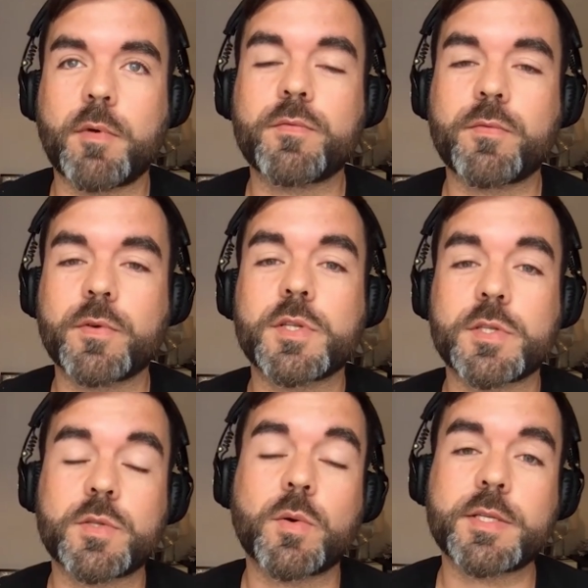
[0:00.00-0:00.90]
for the
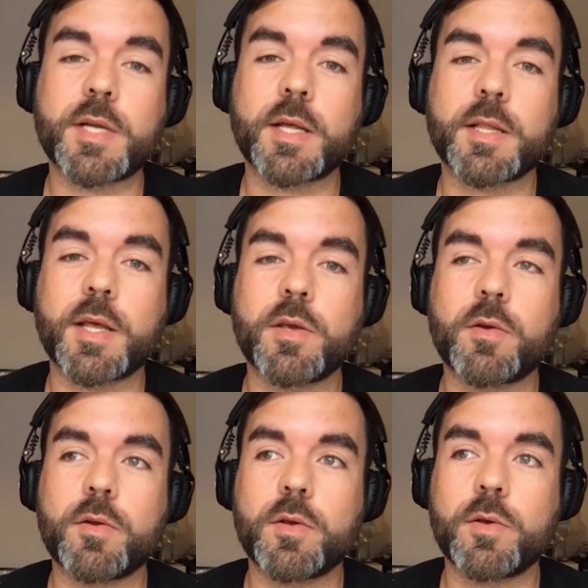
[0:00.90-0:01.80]
storytelling that
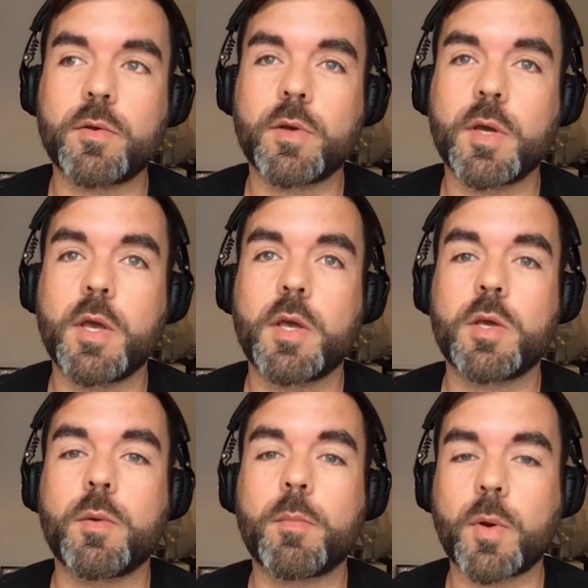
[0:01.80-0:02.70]
you
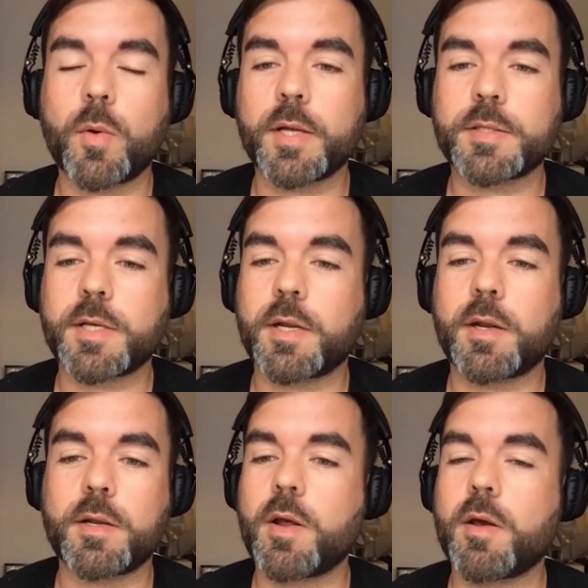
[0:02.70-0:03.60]
employed.
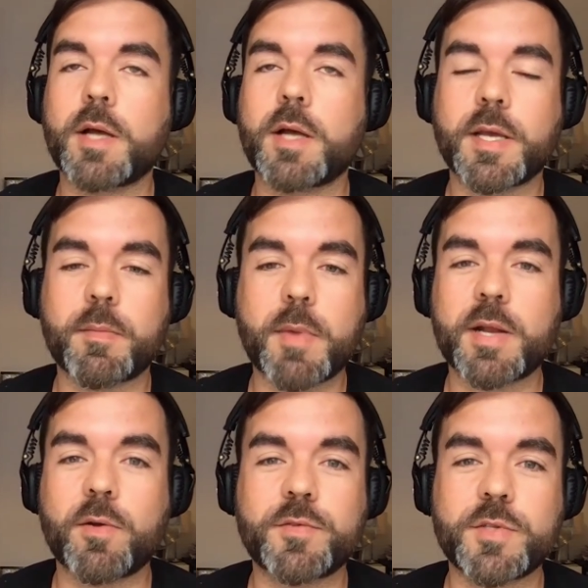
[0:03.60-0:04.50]
And, you know, I take my
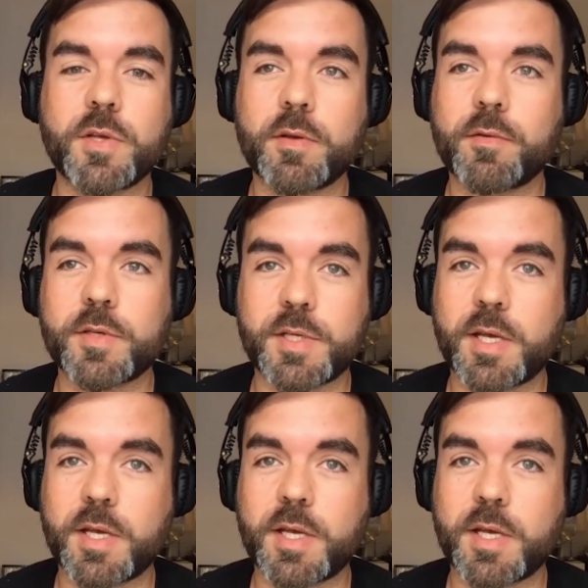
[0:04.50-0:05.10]
hat off to you, because